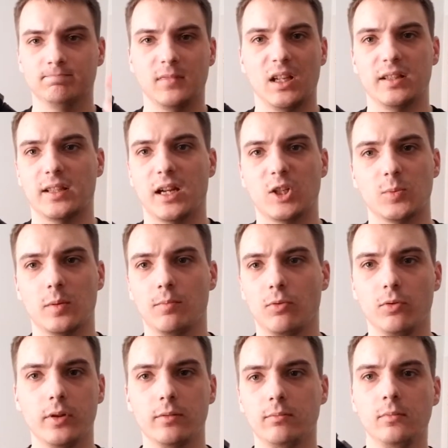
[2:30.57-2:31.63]
attachment
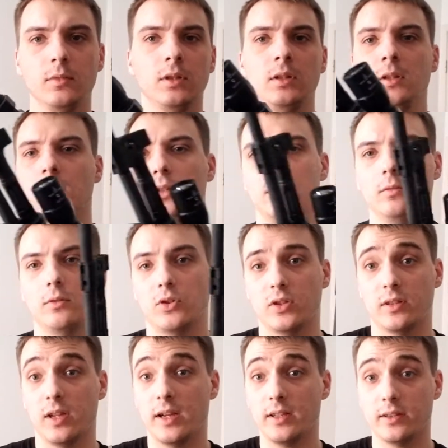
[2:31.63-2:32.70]
point, which is
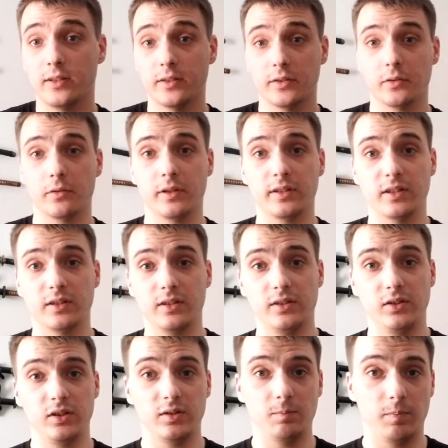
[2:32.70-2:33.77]
nice considering that
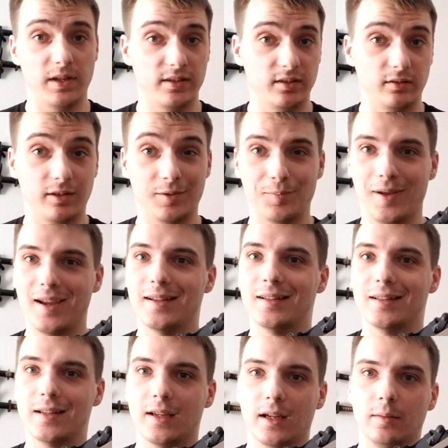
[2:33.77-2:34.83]
this is basically made to
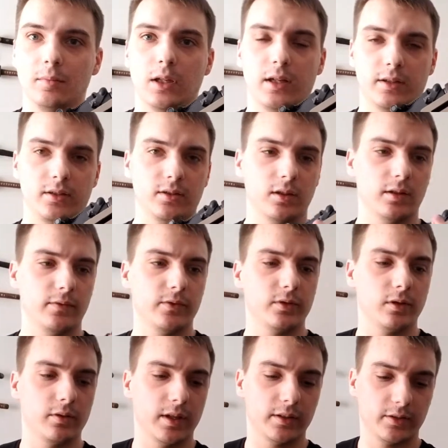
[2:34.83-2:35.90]
take mlok stuff,
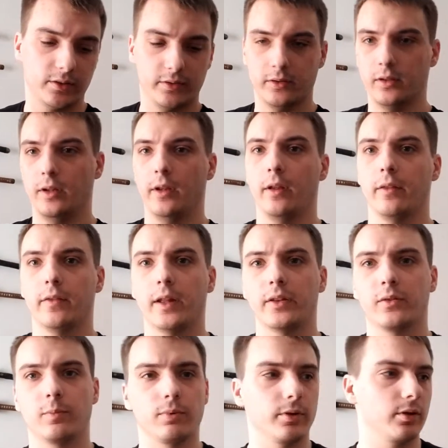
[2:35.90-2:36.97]
so that's
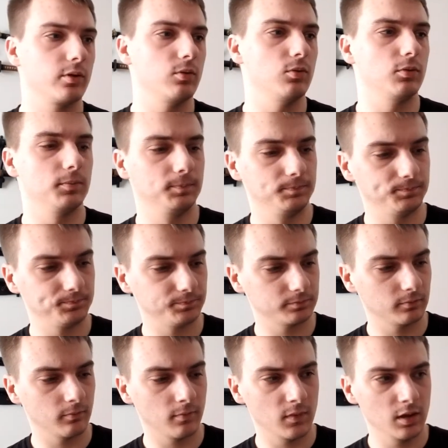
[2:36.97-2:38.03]
pretty cool.
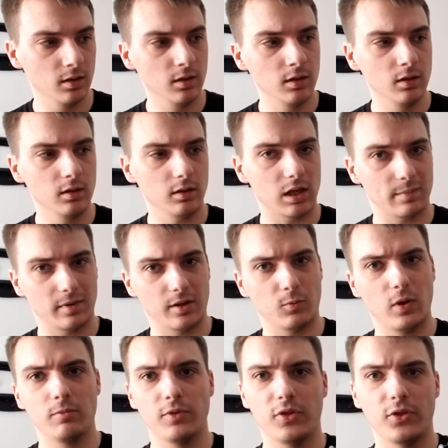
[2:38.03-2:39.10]
I
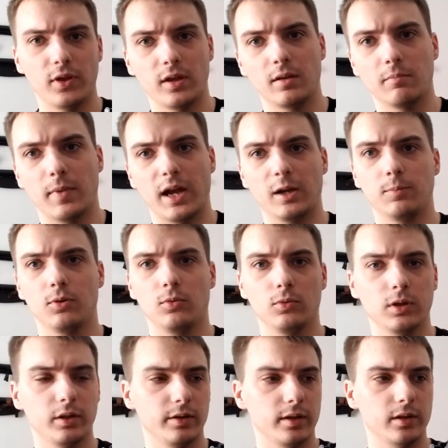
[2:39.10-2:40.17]
went with the Magpul
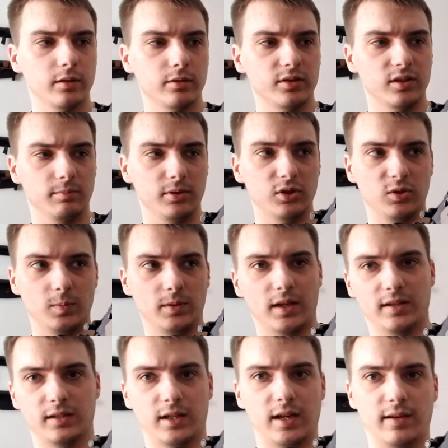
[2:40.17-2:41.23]
one on here simply just
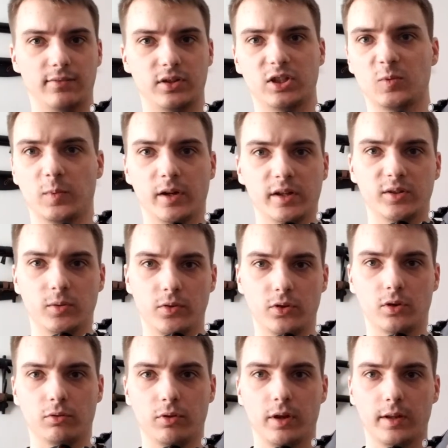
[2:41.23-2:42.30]
because I have experience with it
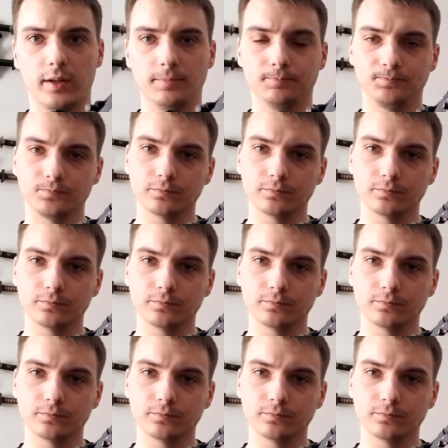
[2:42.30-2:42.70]
already